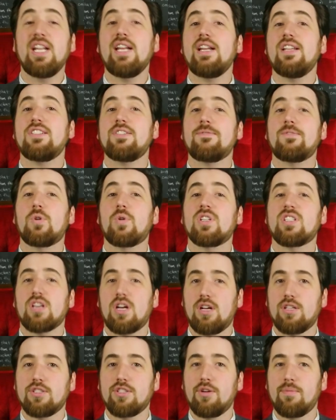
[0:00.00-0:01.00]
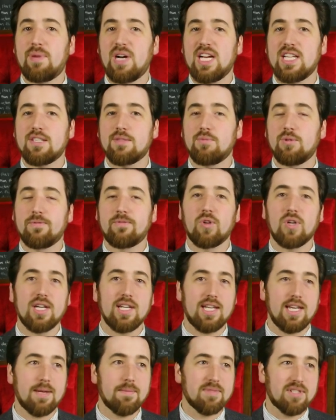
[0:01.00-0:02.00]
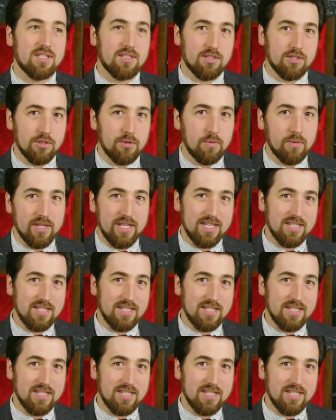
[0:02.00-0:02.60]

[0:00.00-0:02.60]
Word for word: But it is, of course, also possible for a game to do